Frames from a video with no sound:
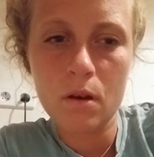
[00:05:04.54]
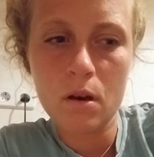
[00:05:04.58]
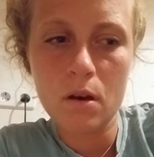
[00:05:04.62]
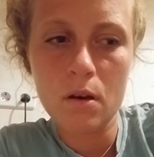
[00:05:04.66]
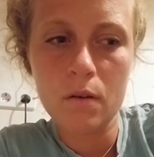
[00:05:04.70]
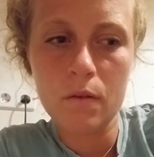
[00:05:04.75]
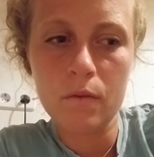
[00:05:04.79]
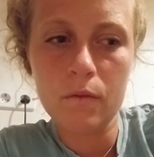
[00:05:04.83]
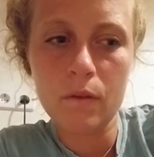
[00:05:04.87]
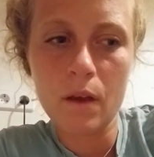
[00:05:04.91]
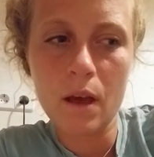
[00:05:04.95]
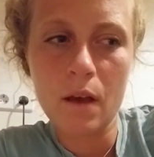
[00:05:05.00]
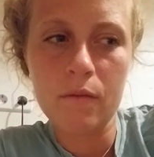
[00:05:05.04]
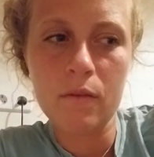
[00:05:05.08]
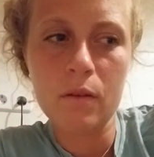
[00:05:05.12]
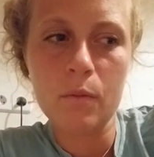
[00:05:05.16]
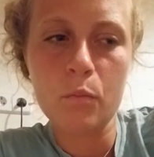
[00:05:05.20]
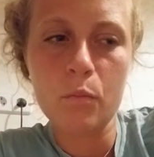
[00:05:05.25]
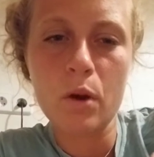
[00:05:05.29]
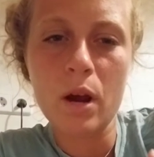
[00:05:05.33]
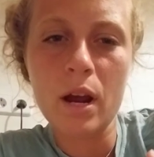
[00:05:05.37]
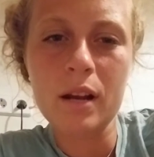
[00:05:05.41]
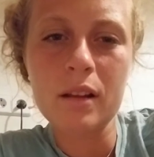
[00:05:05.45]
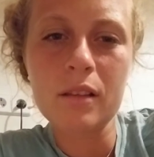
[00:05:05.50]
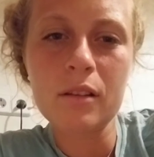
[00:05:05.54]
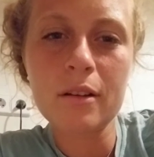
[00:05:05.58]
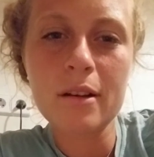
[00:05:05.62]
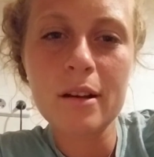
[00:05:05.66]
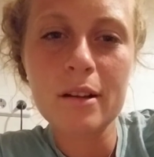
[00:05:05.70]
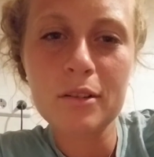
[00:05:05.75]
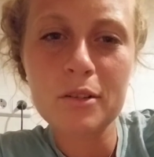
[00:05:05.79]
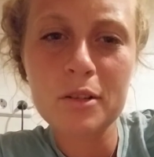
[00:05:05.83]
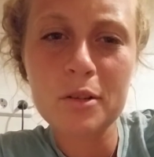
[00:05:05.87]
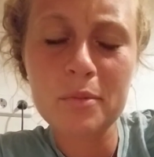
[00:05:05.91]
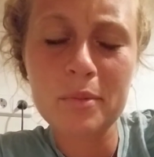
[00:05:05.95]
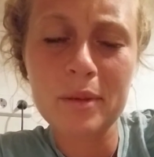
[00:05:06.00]
having pride in their country,
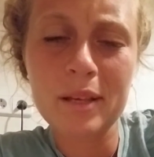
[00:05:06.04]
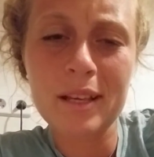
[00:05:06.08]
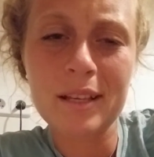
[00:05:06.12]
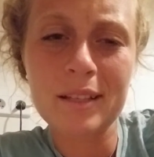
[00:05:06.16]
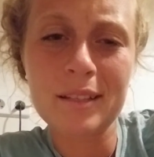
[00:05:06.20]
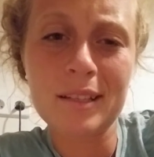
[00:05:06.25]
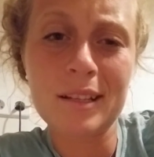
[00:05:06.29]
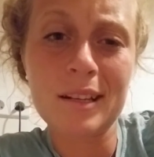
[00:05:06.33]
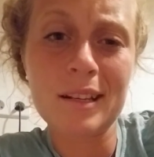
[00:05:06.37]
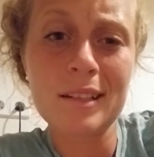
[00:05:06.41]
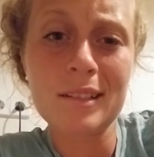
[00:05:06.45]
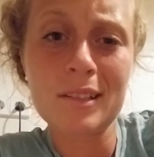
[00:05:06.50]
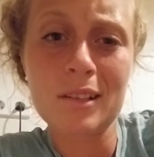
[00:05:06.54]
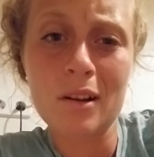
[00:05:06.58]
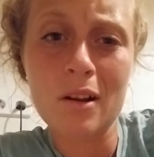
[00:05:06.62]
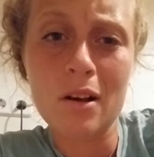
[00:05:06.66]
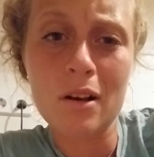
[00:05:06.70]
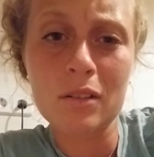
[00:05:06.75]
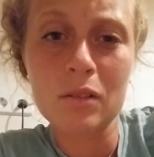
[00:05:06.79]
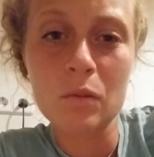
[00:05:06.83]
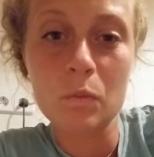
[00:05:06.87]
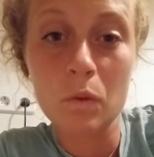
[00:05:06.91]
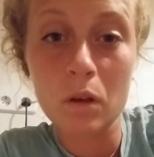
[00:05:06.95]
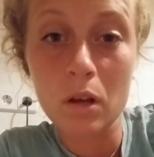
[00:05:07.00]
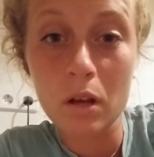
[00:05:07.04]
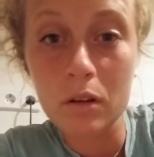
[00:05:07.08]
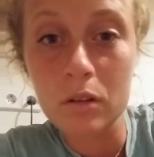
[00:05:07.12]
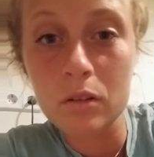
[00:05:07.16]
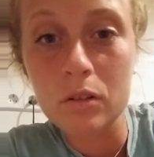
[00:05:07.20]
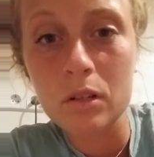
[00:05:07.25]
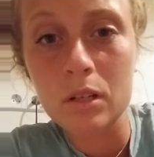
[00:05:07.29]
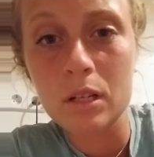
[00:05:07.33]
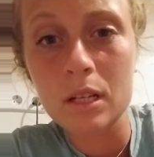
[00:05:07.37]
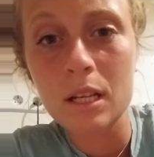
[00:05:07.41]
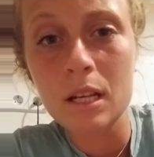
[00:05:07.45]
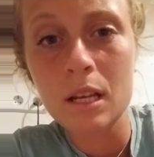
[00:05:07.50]
because it is an awesome country.
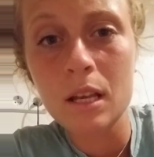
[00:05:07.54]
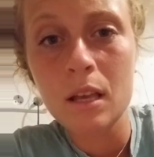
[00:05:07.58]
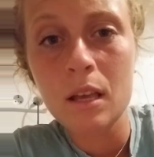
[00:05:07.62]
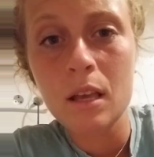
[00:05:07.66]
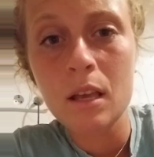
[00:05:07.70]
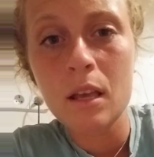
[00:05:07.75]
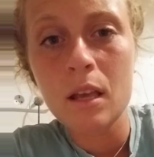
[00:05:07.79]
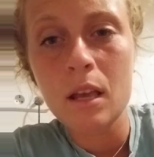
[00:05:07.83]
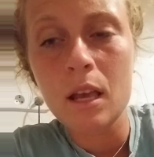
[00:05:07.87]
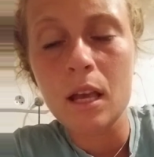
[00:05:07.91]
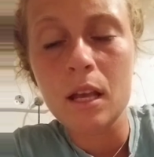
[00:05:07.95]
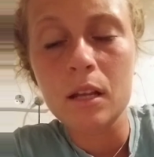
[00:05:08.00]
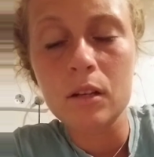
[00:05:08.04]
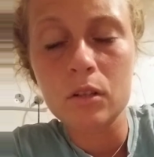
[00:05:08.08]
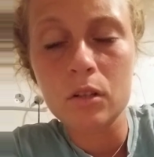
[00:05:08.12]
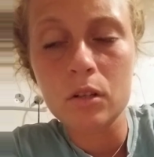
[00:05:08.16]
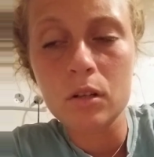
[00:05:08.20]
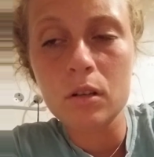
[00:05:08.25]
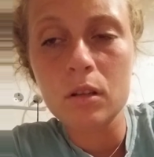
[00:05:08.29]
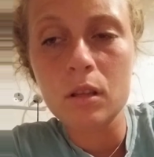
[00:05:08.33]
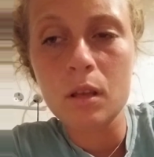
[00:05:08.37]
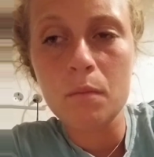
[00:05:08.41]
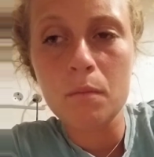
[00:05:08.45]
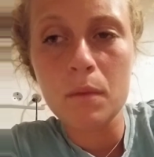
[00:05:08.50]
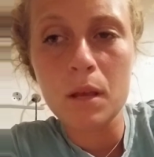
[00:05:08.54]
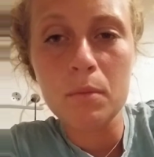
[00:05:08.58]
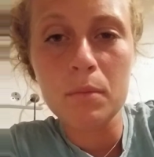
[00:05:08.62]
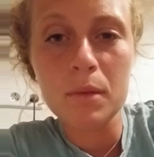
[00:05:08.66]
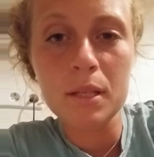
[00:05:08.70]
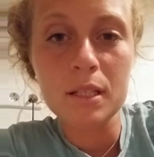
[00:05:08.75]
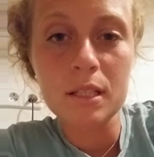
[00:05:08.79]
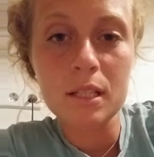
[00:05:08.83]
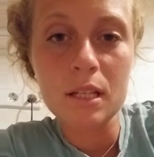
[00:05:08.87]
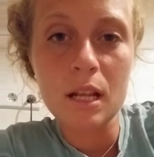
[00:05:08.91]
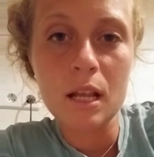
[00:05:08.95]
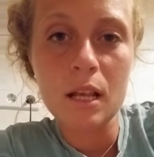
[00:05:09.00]
And sure, they made
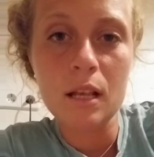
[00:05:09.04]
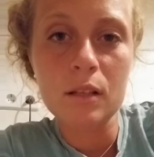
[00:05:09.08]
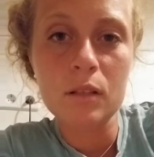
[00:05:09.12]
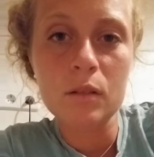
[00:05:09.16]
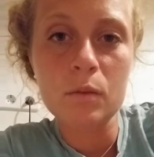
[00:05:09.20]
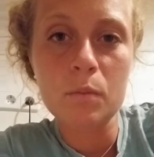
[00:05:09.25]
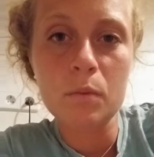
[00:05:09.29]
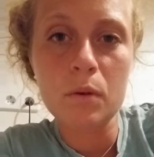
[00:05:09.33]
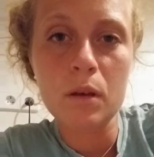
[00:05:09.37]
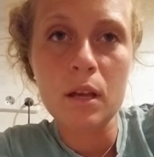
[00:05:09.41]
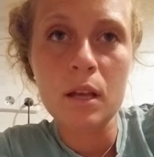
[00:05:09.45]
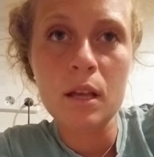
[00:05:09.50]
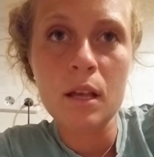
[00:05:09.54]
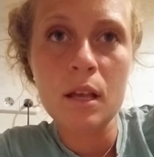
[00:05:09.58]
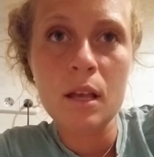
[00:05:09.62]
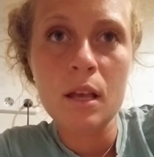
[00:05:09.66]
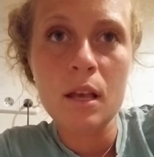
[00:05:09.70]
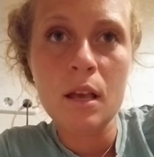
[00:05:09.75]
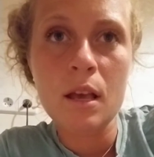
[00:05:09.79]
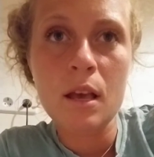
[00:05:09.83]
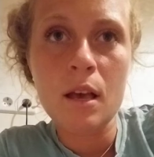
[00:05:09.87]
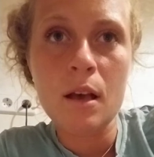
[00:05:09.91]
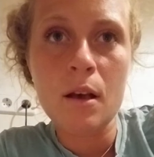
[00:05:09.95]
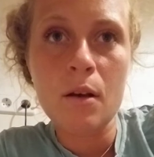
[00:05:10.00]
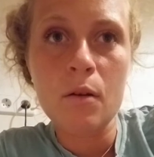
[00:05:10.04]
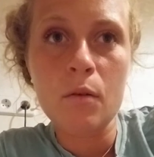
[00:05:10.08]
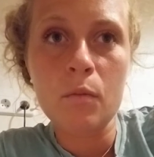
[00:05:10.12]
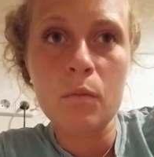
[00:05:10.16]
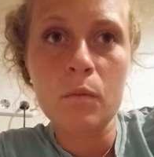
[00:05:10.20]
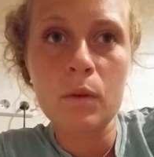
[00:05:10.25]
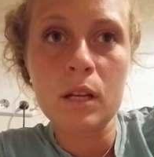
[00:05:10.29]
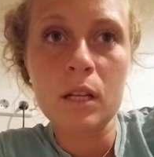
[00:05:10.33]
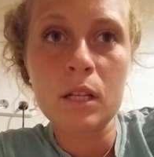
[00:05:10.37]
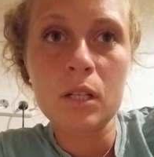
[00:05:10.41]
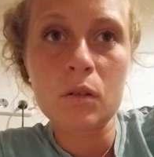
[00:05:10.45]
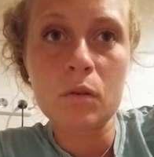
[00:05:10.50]
mistakes, but we need
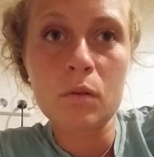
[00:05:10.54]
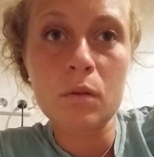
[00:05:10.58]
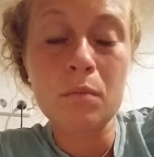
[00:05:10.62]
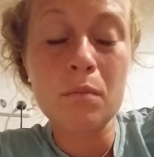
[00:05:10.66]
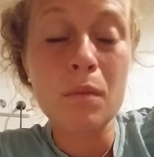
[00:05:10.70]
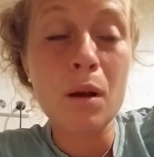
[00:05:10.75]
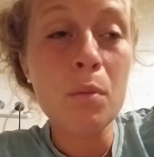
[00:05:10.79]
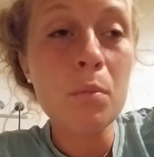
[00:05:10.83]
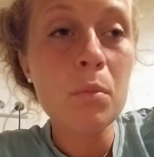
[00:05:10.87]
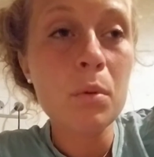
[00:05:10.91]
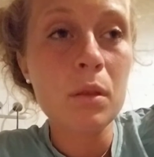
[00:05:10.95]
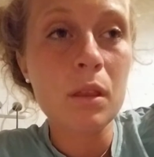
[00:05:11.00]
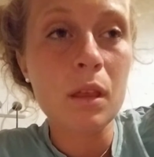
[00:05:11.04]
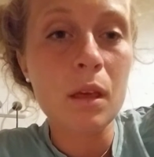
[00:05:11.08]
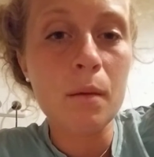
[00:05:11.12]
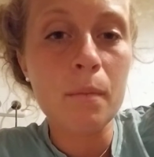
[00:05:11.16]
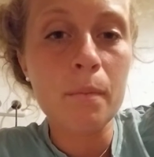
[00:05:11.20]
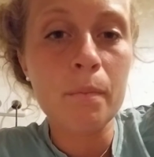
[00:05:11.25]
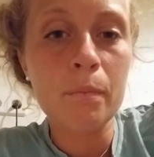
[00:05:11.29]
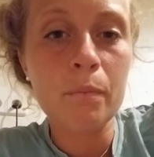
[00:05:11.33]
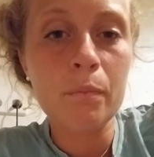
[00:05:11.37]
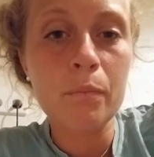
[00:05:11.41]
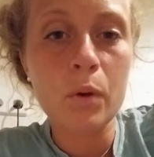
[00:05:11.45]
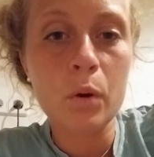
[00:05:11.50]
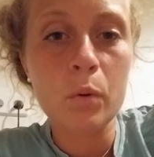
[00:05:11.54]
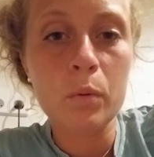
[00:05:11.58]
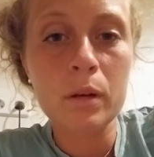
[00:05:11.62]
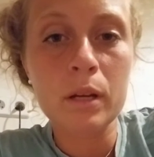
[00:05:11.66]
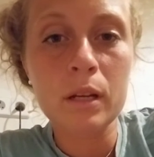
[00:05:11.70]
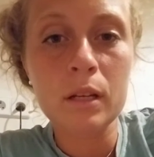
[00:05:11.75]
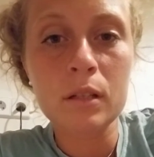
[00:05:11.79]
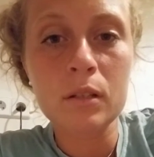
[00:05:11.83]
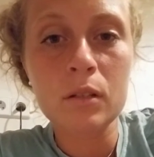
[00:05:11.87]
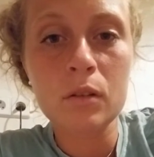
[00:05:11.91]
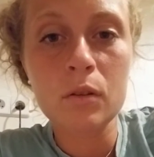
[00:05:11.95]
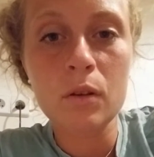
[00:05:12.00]
to remember them, but we need
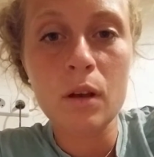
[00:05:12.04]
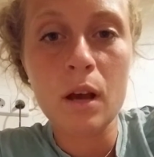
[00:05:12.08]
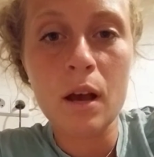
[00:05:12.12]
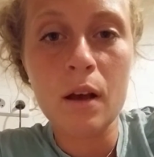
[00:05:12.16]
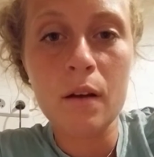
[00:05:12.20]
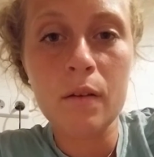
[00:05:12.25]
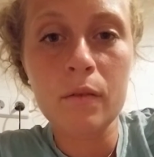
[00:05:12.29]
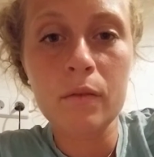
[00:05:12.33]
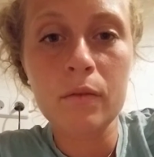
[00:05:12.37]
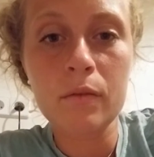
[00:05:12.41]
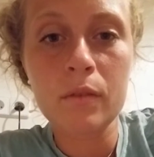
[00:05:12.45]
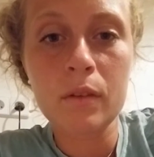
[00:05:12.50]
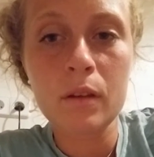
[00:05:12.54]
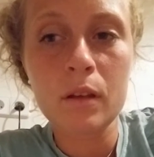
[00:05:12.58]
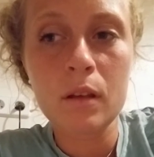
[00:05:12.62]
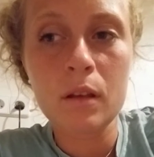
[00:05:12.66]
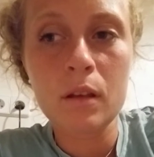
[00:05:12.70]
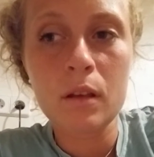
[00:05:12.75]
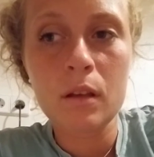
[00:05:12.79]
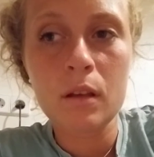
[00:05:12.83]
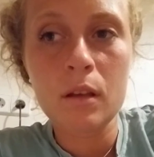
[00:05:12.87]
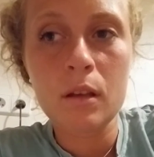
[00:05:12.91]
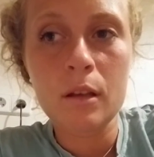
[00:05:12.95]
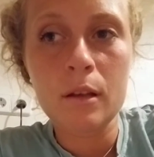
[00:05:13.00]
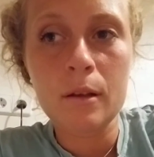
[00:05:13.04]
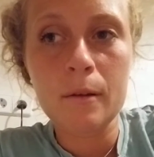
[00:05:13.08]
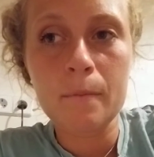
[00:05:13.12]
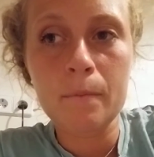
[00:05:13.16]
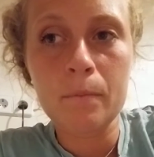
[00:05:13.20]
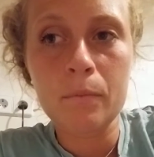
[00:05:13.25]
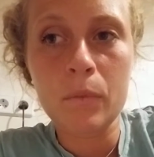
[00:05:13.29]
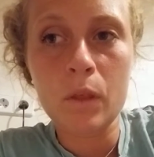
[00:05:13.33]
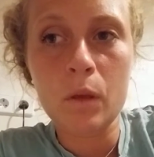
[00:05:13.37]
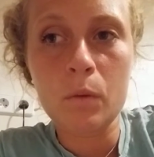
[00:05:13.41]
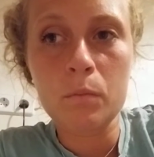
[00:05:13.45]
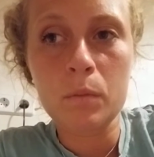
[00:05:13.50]
to
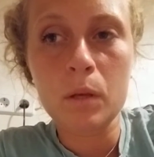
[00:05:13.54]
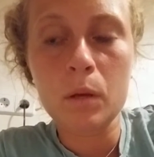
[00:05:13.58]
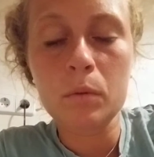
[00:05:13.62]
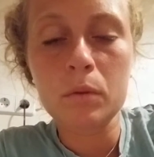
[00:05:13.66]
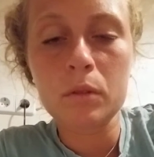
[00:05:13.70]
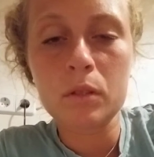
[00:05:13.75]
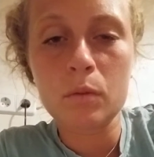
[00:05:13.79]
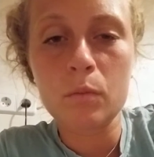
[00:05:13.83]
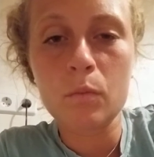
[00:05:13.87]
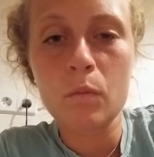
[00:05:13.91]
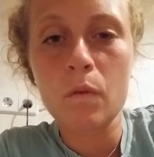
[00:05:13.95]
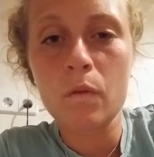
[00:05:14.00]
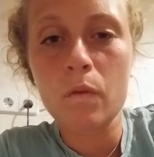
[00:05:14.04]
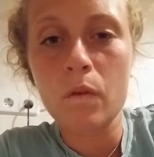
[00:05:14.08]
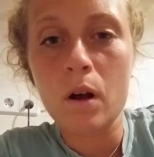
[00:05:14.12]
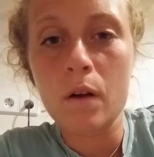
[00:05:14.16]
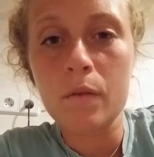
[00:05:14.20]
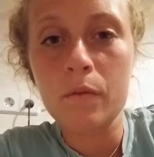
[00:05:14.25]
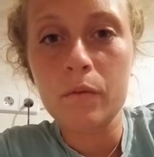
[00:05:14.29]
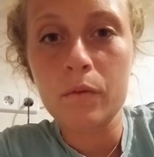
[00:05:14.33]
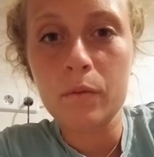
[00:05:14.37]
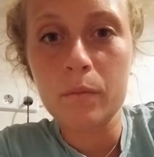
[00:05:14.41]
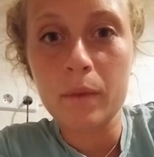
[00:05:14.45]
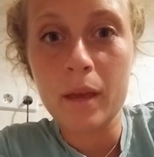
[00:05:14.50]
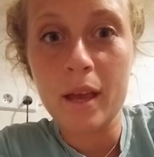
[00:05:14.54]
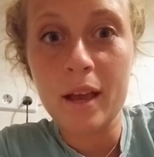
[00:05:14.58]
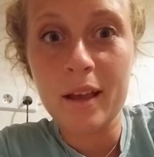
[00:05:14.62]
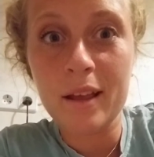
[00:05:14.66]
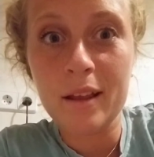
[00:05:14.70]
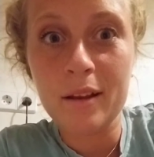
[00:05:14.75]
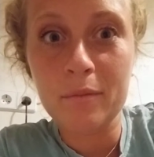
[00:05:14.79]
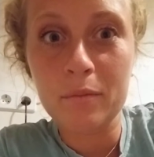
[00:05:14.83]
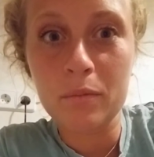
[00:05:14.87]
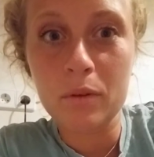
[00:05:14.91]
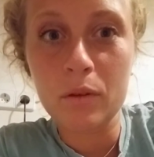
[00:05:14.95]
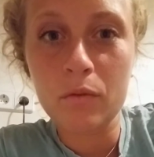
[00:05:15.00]
be able to move on from that and be
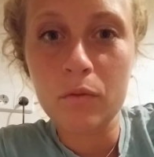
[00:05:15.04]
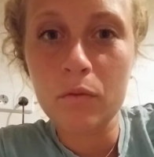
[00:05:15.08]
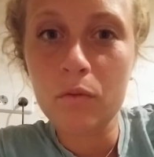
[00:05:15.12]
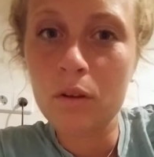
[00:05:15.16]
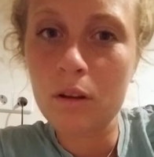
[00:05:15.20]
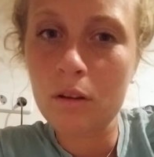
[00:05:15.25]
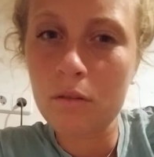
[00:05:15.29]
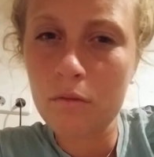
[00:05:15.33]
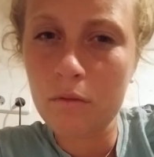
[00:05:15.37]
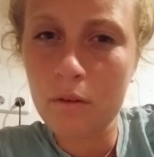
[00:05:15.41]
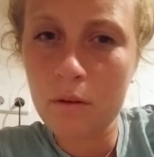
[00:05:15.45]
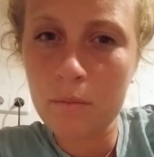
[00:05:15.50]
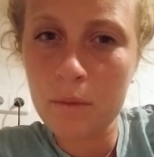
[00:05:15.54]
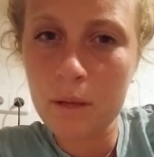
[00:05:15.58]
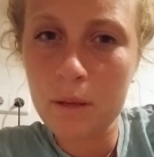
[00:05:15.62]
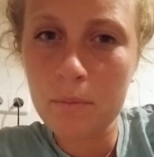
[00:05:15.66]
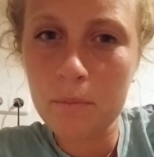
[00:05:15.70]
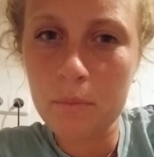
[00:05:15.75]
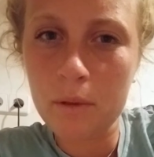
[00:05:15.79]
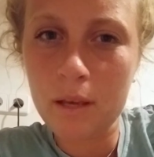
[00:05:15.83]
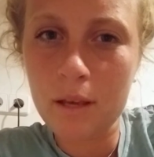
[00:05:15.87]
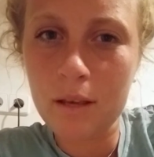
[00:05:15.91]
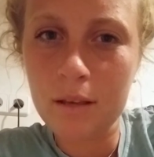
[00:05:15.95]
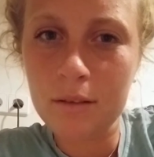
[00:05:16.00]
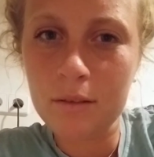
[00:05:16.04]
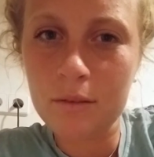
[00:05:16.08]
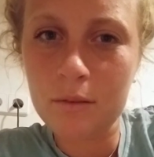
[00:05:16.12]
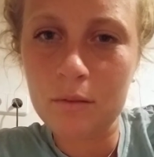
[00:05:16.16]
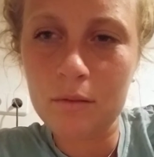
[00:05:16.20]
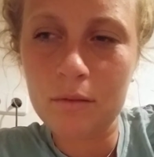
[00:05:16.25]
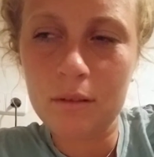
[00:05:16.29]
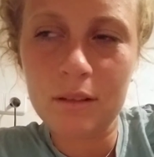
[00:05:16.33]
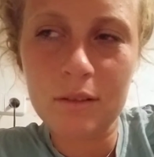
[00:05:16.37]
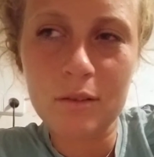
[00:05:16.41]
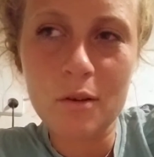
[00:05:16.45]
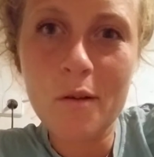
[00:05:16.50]
free from it, because it's
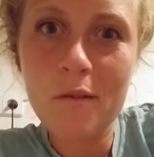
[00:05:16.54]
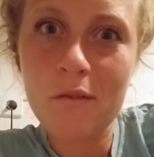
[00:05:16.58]
over.